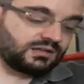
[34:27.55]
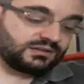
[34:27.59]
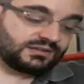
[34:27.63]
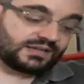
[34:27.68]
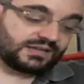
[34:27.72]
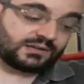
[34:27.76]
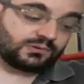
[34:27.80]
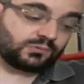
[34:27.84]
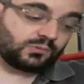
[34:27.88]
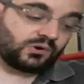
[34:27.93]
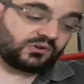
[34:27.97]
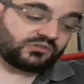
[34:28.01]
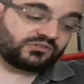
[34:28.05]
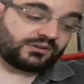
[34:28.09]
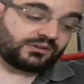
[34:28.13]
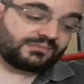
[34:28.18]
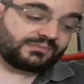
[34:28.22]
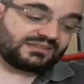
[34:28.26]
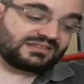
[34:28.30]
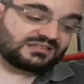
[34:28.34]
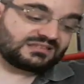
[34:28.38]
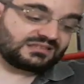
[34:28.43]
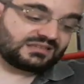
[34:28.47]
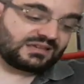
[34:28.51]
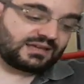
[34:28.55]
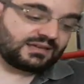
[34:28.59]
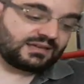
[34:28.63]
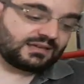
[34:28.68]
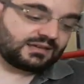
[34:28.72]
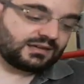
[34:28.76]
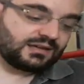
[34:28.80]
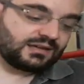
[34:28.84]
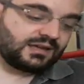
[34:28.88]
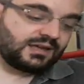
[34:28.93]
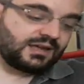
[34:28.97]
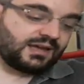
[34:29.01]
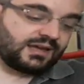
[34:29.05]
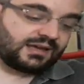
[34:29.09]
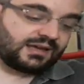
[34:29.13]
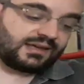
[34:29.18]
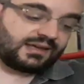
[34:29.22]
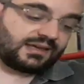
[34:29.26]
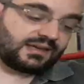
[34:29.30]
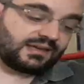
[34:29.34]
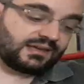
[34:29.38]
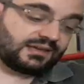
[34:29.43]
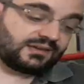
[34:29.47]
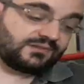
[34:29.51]
That was a mistake. A
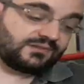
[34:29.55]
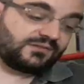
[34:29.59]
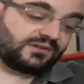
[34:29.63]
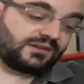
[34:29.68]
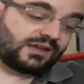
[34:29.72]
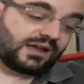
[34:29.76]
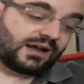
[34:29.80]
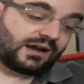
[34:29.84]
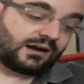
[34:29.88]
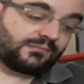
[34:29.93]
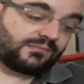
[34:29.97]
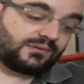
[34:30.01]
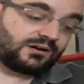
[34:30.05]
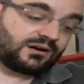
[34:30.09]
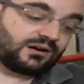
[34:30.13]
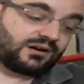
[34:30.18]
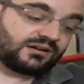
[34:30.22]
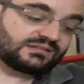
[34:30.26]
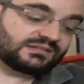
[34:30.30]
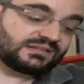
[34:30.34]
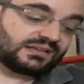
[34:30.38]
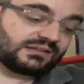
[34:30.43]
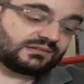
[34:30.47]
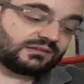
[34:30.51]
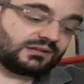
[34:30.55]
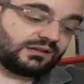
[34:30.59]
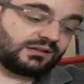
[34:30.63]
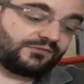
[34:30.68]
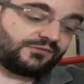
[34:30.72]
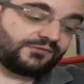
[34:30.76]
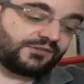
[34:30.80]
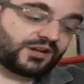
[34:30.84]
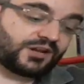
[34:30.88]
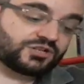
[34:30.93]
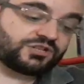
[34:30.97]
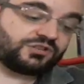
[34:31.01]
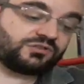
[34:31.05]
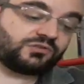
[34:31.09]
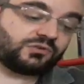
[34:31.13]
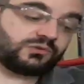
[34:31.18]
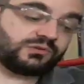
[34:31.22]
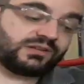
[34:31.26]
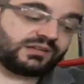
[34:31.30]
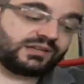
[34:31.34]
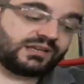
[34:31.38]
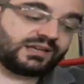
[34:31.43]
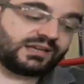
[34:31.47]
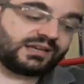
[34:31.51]
heavy hammer suddenly flashed
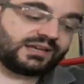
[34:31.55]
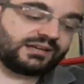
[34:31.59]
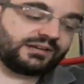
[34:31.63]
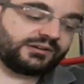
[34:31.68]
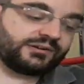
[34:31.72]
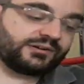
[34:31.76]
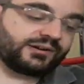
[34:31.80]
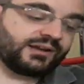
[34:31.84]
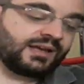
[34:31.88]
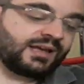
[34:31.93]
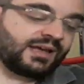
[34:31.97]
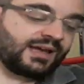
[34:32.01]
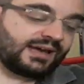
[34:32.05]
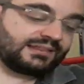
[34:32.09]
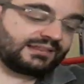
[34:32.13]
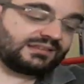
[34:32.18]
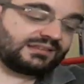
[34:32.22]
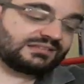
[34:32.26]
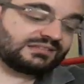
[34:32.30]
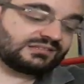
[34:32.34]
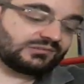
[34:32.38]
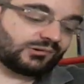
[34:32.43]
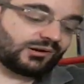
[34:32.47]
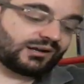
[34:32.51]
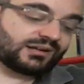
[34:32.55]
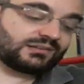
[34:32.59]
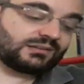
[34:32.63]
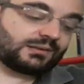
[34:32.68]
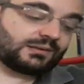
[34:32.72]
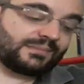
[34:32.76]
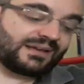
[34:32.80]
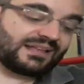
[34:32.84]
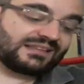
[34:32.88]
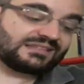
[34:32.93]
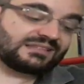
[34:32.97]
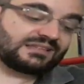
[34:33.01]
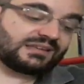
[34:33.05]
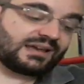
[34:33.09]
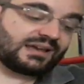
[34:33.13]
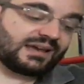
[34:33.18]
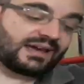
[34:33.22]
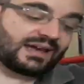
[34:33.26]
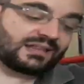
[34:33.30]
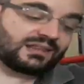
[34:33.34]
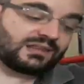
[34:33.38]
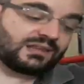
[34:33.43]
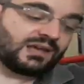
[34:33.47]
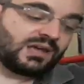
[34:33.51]
through the air, and it struck the man's
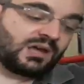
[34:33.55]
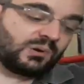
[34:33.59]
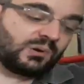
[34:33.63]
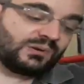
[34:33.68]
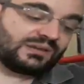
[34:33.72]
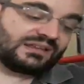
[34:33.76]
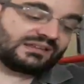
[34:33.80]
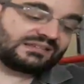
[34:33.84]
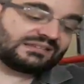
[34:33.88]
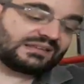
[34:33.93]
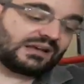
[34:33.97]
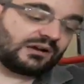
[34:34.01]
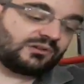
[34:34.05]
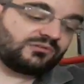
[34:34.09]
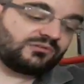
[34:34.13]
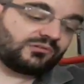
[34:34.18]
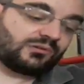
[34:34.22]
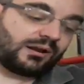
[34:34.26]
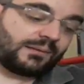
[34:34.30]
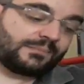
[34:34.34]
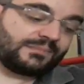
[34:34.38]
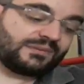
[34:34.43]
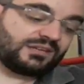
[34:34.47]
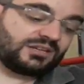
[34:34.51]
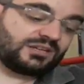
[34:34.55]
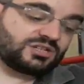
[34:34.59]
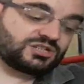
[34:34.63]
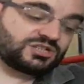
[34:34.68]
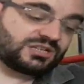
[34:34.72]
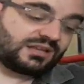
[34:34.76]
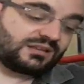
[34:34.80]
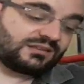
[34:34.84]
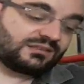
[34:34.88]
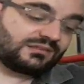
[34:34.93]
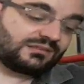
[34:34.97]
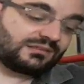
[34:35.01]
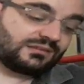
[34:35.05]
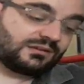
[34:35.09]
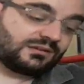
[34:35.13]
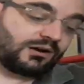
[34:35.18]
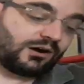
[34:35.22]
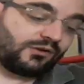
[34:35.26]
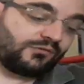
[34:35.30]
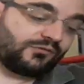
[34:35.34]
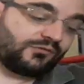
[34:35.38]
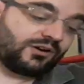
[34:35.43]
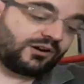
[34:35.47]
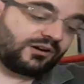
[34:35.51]
head with a sound reminiscent
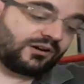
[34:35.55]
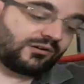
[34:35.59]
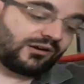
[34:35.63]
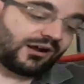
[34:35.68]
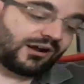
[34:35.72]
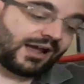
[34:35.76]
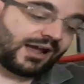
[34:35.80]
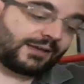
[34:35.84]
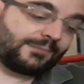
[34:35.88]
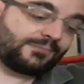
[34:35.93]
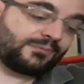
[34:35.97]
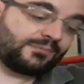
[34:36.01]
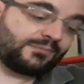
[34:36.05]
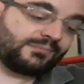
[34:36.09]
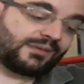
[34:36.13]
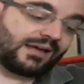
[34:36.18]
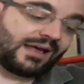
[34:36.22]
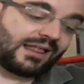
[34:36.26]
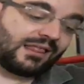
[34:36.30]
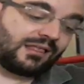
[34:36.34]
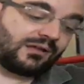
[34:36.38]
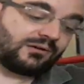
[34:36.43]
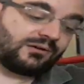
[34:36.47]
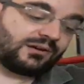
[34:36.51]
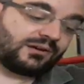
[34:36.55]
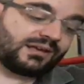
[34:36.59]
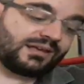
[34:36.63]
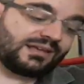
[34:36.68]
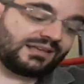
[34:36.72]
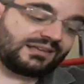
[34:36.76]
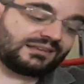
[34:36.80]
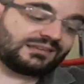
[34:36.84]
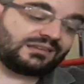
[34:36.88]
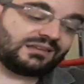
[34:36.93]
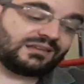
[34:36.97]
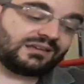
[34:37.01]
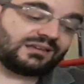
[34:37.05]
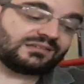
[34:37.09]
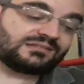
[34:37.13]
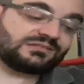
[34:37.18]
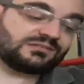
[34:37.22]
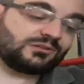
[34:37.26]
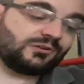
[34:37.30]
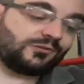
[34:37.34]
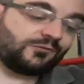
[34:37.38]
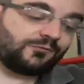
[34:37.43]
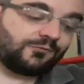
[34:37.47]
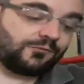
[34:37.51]
of a ripe melon hitting a
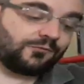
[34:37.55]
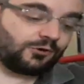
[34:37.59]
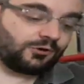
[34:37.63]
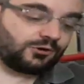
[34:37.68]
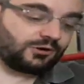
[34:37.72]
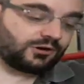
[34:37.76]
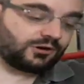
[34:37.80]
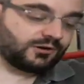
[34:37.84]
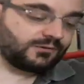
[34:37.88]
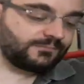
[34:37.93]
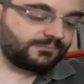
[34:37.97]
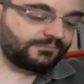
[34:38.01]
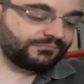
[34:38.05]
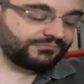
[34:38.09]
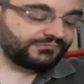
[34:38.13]
stone floor.